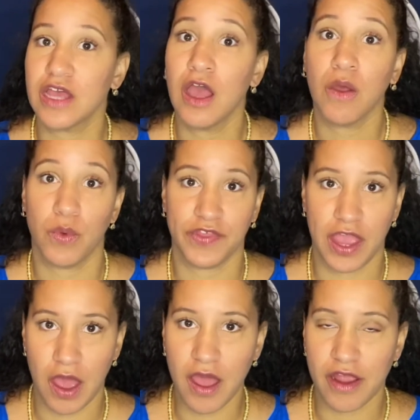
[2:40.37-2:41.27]
Well, they
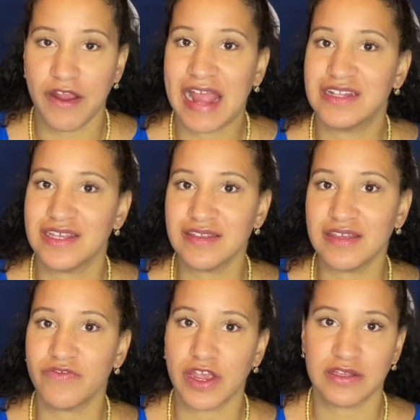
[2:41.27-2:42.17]
are, and this is
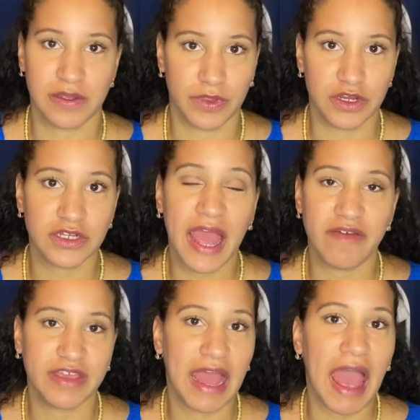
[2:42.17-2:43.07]
very similar to having
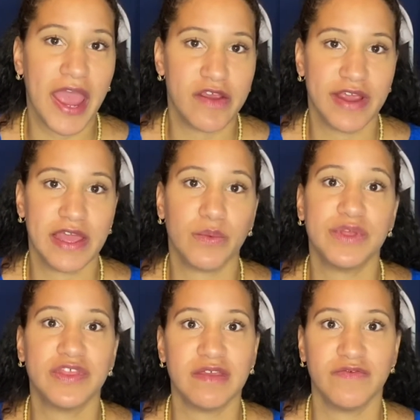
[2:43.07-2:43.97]
an IRA with
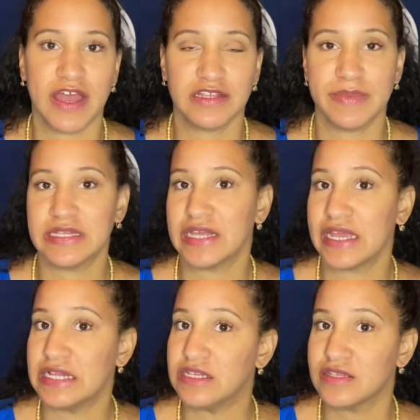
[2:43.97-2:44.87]
investments like in
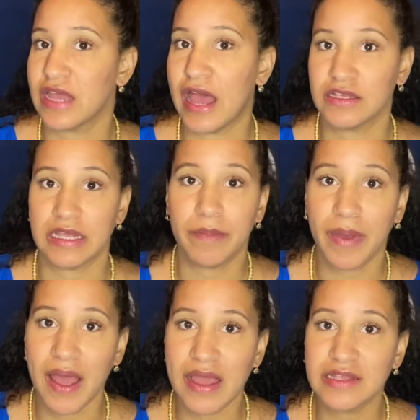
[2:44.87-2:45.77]
the stocks and
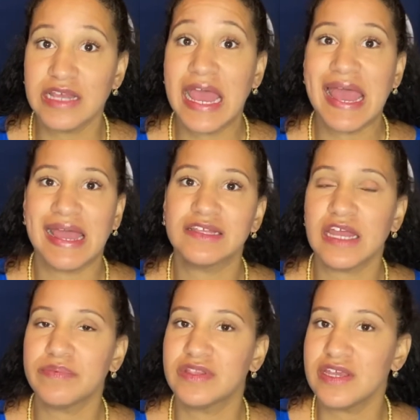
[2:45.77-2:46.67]
bonds,
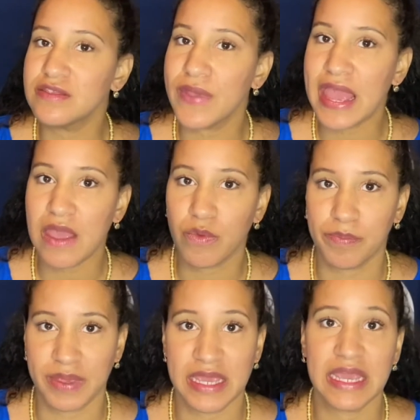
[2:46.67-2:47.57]
except this way it would
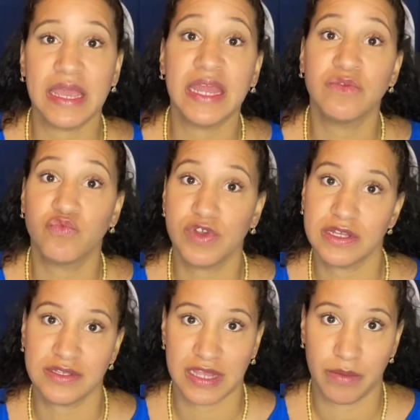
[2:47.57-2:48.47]
be in real
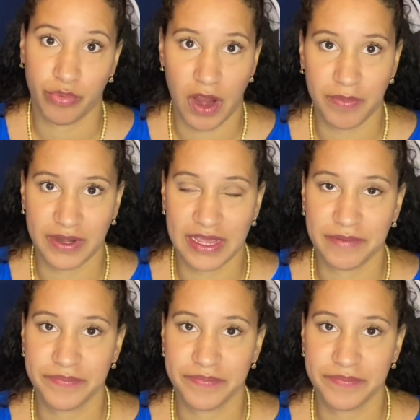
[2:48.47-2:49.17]
estate property.